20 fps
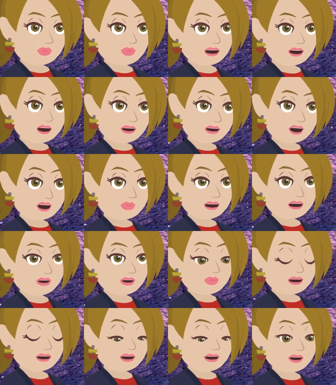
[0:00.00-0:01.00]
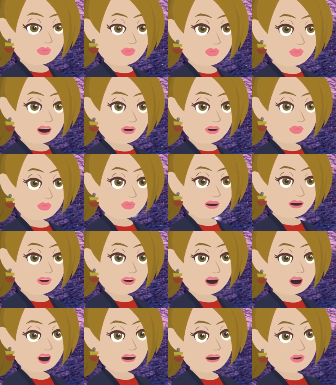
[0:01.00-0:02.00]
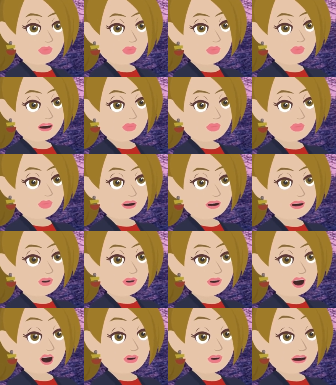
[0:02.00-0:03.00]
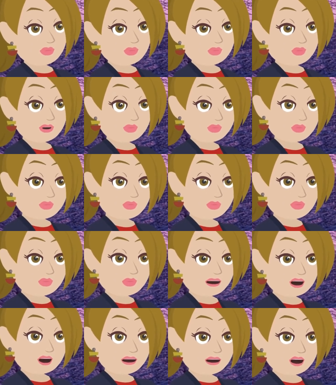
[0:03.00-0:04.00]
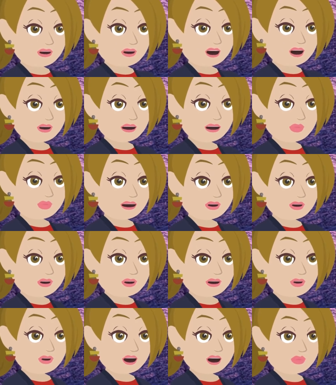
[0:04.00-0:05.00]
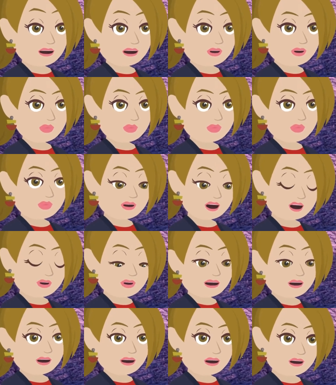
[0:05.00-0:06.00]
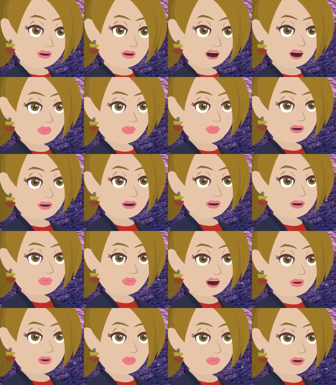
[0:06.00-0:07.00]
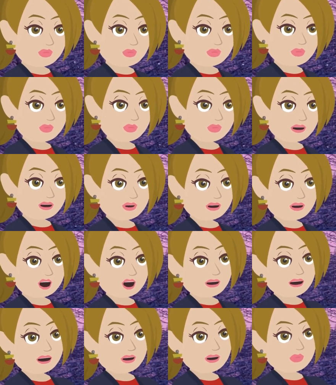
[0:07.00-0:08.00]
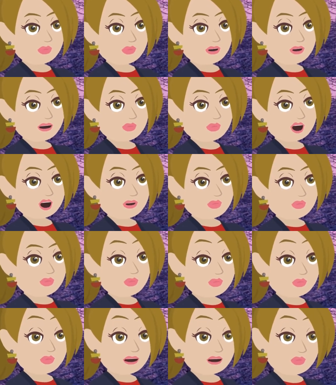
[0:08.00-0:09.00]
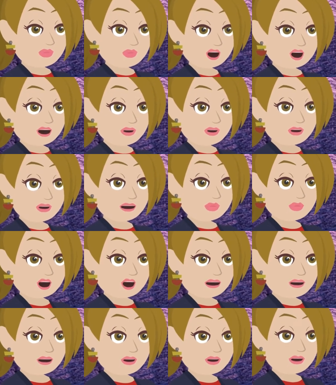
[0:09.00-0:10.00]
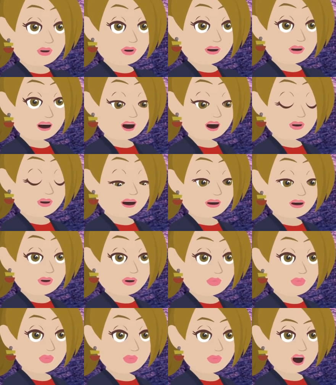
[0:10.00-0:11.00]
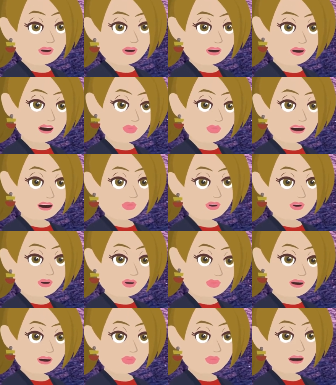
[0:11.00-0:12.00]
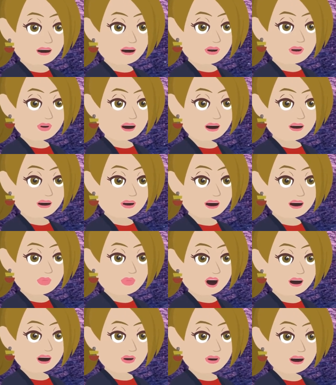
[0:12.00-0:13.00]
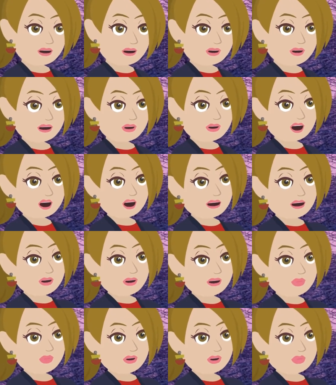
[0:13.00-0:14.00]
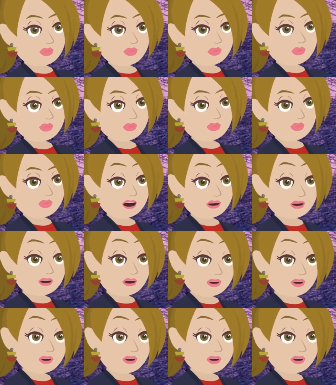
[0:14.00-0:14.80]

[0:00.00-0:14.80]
When you feel satisfaction, you are without resistance. And when you are without resistance, you're allowing what's in your vortex to be realized by you. It's already been revealed, but there's a difference between it being revealed and you realizing it. And the